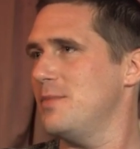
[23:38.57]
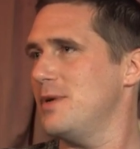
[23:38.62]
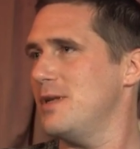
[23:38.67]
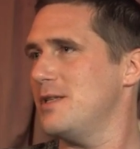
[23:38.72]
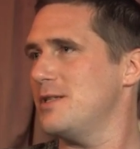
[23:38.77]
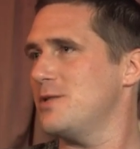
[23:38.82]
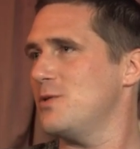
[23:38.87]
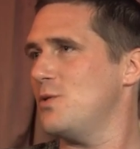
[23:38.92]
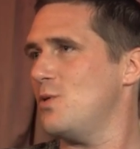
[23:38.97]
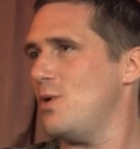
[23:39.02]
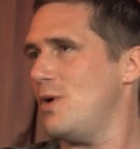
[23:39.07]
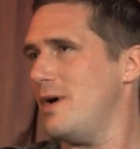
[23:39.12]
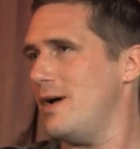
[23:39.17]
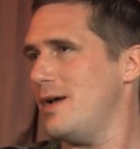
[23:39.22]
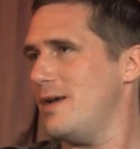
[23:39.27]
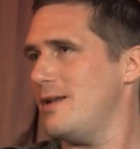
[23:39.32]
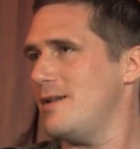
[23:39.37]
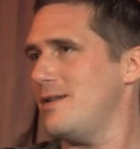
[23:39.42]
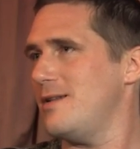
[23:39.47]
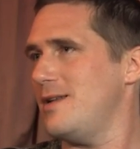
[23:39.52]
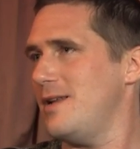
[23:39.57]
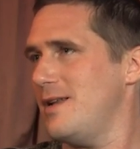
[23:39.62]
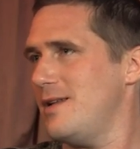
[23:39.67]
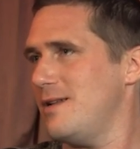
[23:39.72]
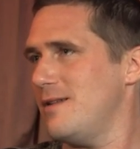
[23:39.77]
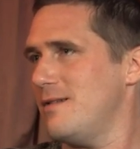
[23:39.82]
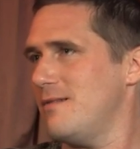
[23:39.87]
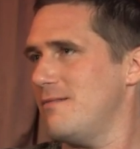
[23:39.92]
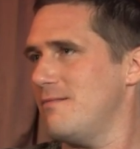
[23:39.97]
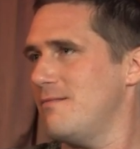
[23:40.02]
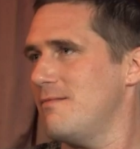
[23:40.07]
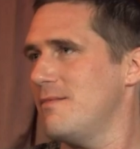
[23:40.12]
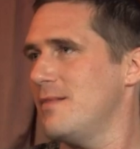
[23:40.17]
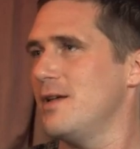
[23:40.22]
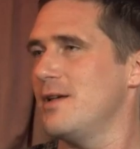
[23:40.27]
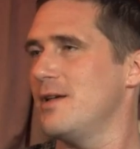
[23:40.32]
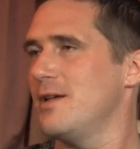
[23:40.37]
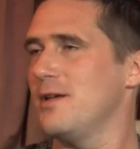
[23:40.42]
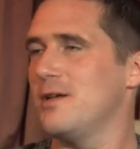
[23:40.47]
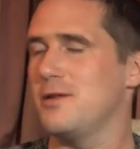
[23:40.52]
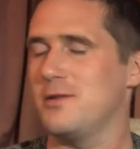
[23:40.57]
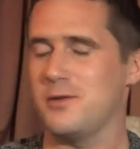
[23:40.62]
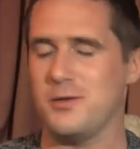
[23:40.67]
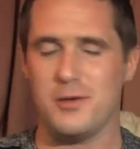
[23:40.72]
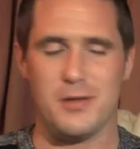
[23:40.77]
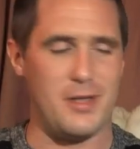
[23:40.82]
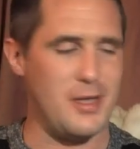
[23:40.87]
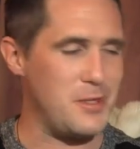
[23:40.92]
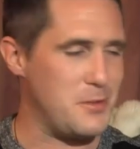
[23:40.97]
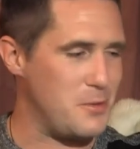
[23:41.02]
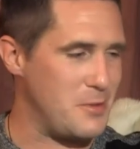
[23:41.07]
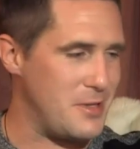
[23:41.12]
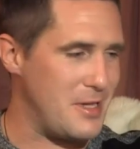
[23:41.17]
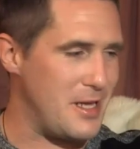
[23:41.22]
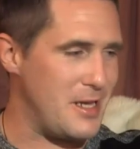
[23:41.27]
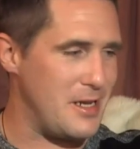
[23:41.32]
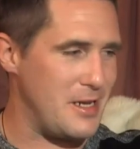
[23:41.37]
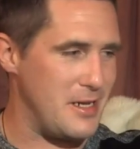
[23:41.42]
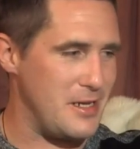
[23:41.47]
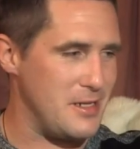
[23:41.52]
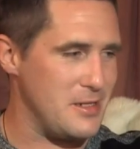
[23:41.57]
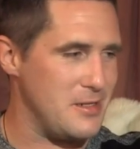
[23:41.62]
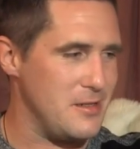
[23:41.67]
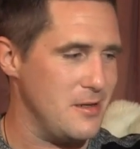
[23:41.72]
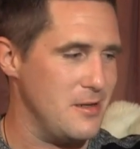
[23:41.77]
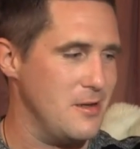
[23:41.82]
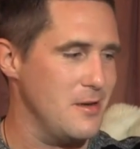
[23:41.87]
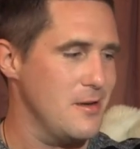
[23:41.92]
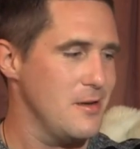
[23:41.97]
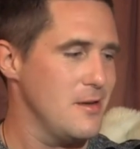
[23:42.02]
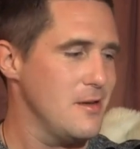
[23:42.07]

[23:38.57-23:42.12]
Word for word: but it's quiet and hidden. So that's what that is.